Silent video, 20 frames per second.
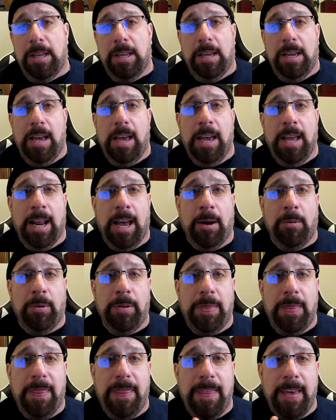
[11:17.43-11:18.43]
And I
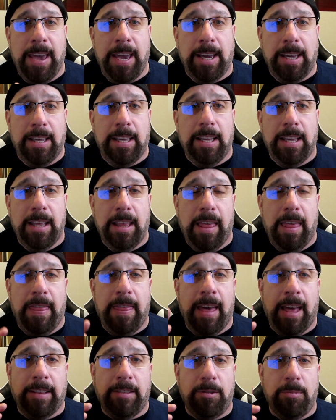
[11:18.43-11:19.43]
would think that
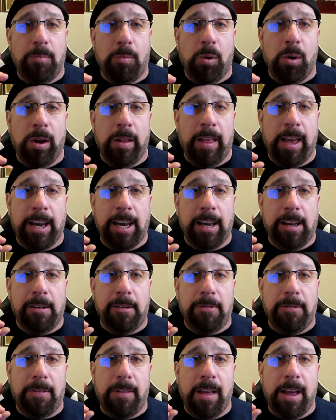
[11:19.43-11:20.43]
that's more like
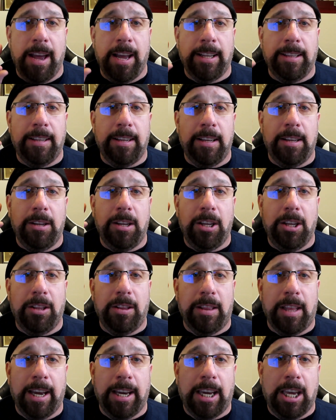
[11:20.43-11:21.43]
flying to
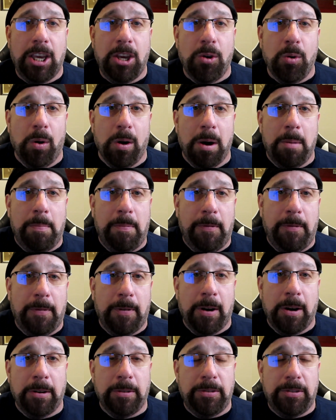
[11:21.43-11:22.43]
like Europe
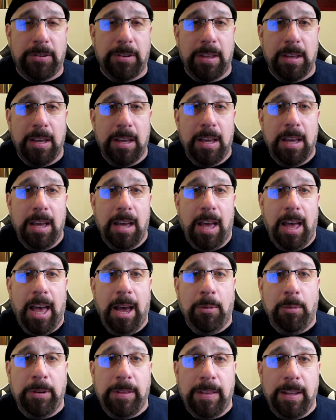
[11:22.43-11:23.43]
first.
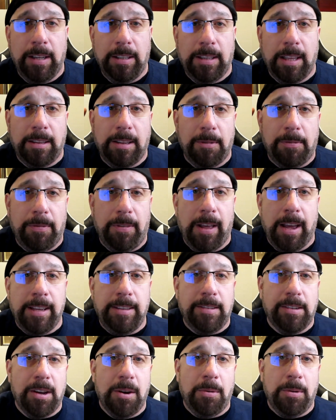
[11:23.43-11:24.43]
I would think that the
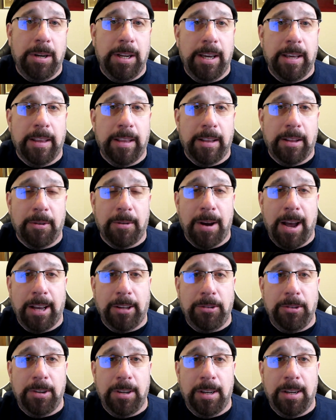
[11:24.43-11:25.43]
flights go in the other
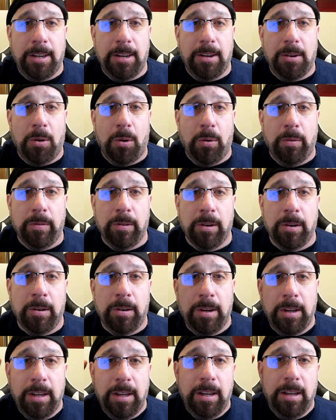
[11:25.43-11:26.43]
direction over
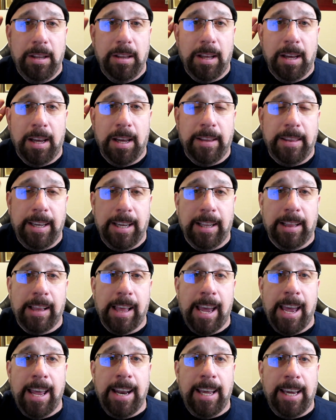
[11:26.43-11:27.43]
the
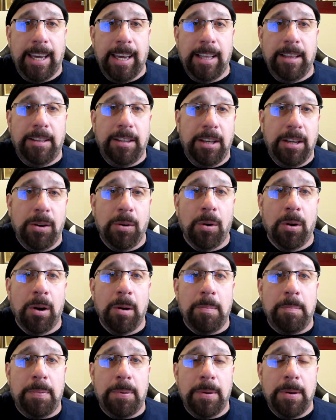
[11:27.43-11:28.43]
Atlantic into Europe